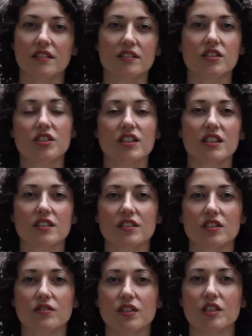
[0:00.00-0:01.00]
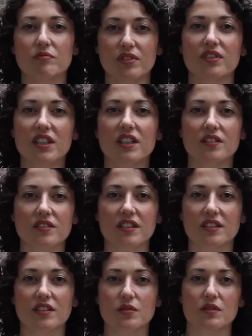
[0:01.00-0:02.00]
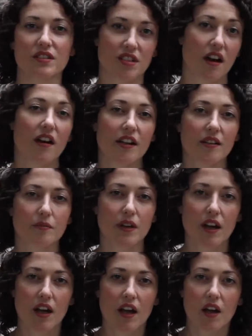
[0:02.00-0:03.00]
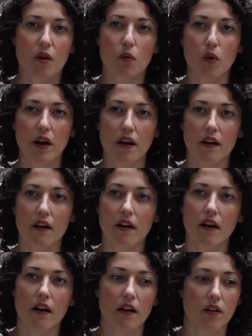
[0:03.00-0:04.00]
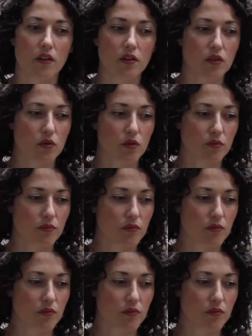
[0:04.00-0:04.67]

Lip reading: She really believed that this was a time where you were